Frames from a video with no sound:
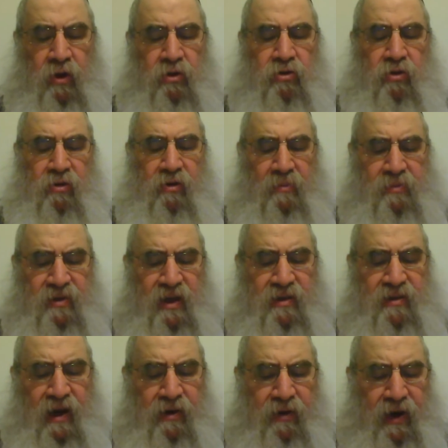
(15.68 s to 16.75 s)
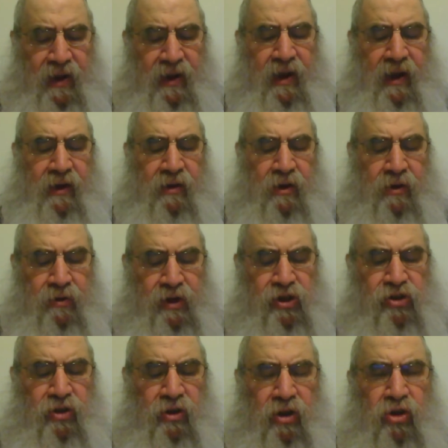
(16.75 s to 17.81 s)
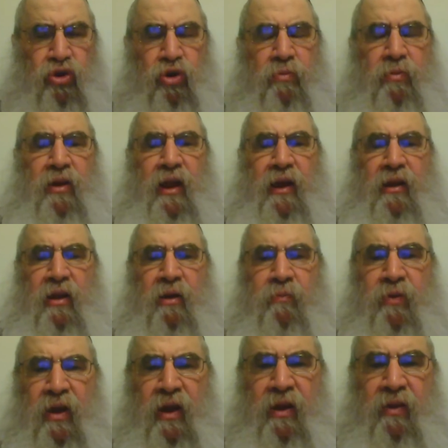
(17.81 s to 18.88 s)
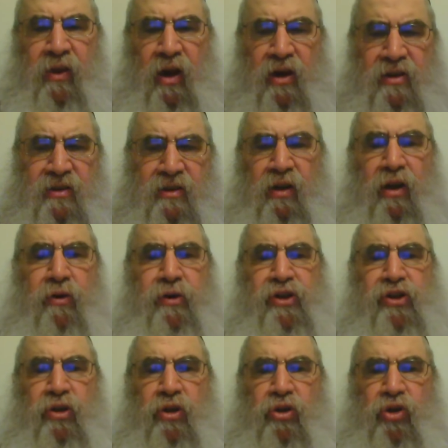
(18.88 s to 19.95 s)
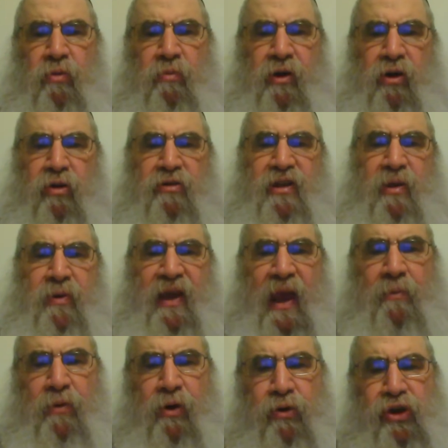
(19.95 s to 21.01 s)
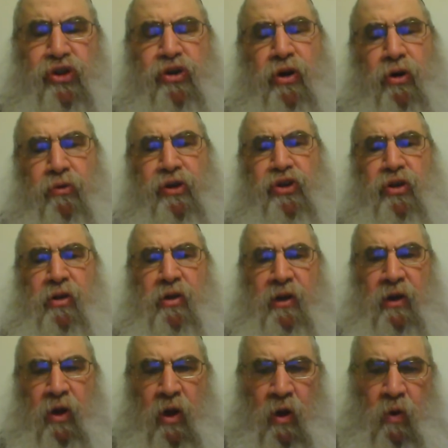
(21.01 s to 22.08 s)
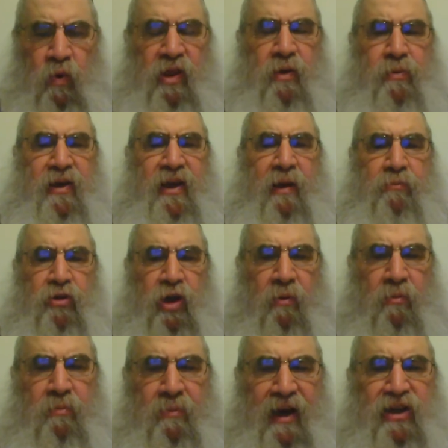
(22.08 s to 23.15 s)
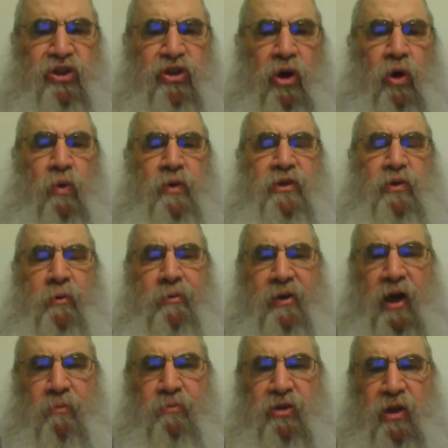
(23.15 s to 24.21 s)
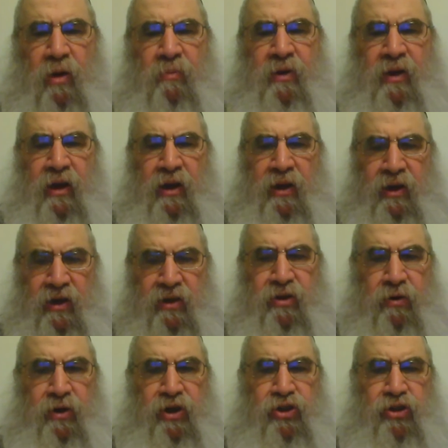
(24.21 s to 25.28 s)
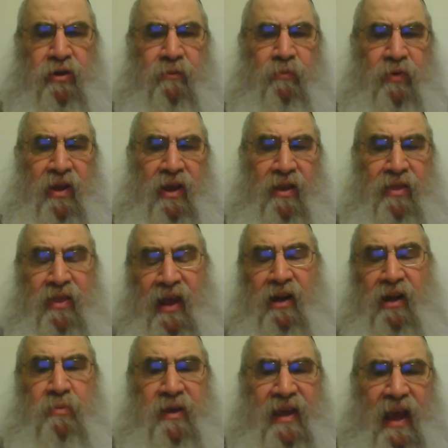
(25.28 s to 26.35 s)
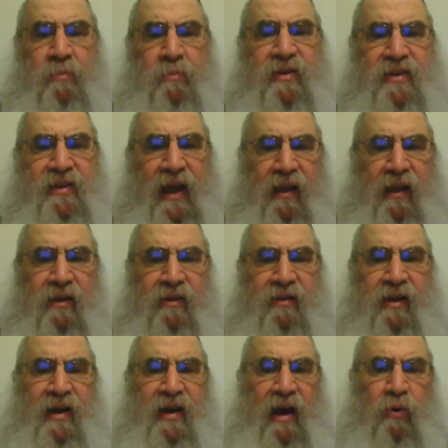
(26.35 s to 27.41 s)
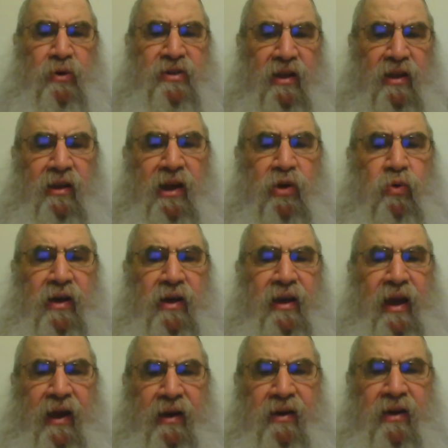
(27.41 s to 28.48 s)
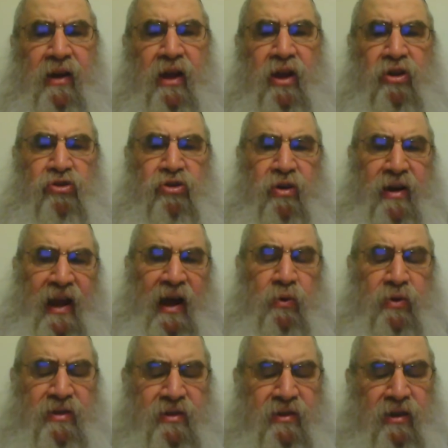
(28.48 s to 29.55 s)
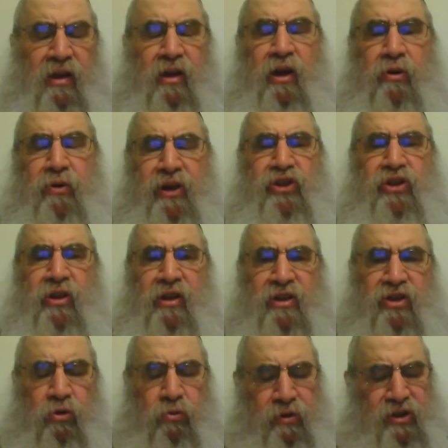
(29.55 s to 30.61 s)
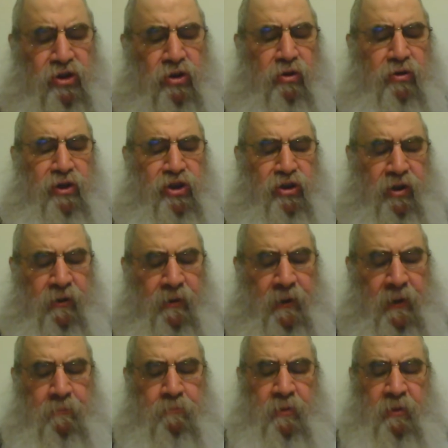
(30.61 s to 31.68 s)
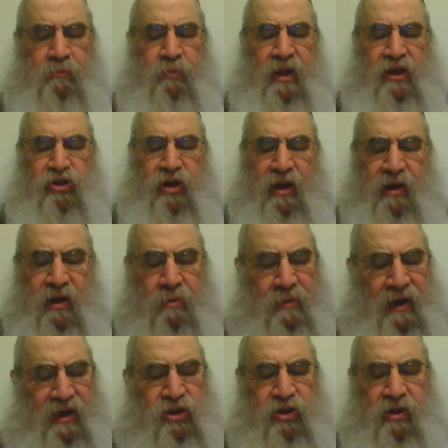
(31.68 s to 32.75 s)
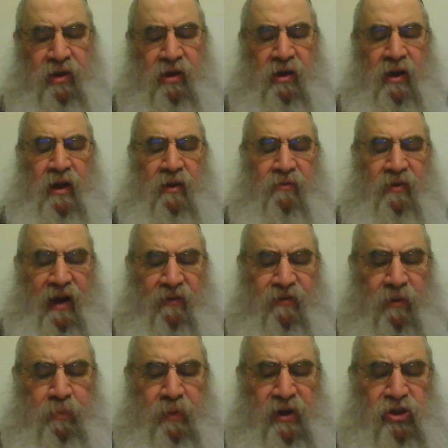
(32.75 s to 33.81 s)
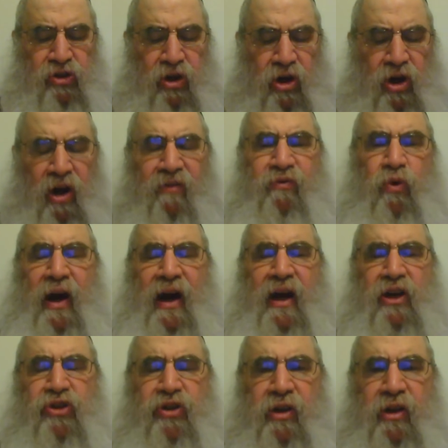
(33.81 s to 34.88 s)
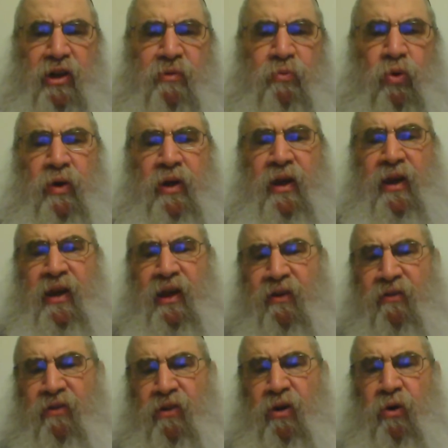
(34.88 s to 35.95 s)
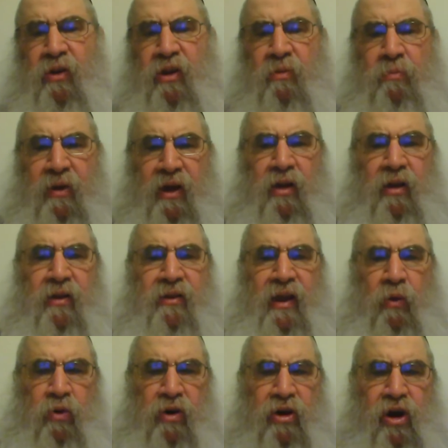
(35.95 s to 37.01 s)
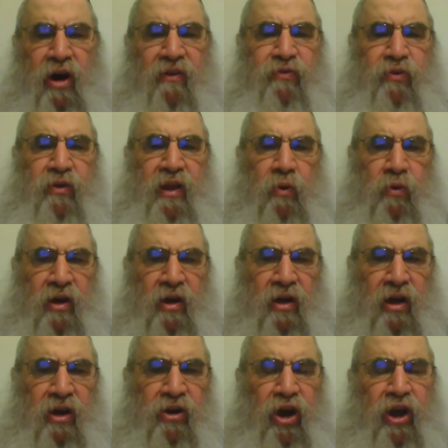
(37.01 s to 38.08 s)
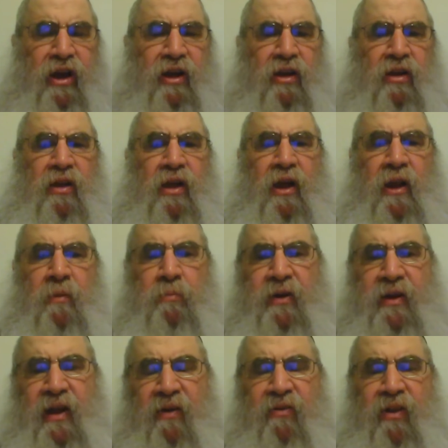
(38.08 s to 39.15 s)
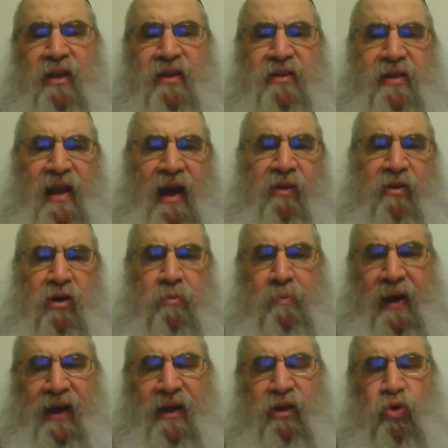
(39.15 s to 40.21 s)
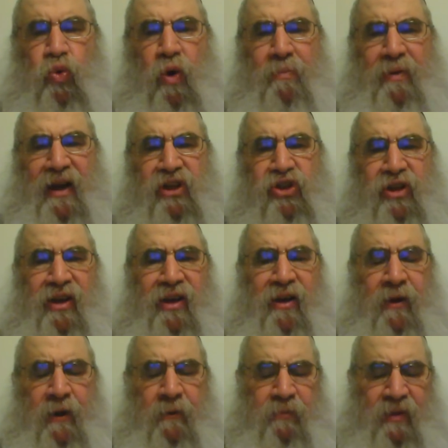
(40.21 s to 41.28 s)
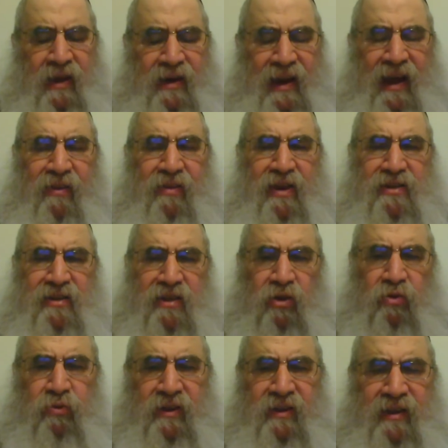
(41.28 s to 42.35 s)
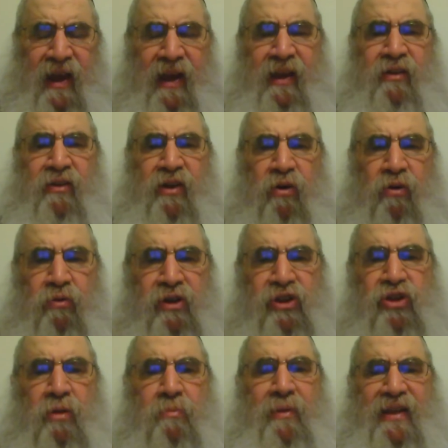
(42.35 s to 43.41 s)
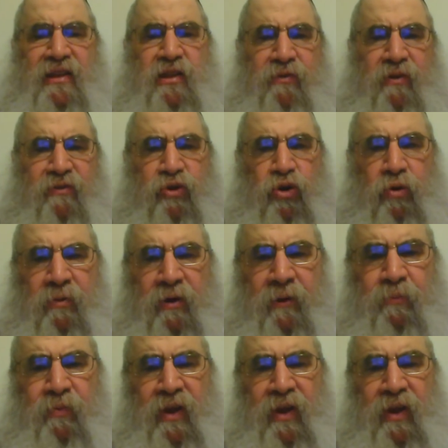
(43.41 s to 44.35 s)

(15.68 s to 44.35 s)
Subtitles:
So the Rambam says, Harehein rishon l'tumah l'olam. They are still a rishon l'tumah. In other words, they became a rishon originally when they became tumah. Mashka always, when it becomes tumah, is a rishon. Then it became a solid, and now it's a liquid again. So now it's still a rishon, it's original rishon. Nepnei shein kemashkin, v'afal pi shekofu acher shenitmu. Even though in the middle they were kofu, they were a noichel, but nevertheless now they're back into a mashka, and now they still retain their original matzav of tumah.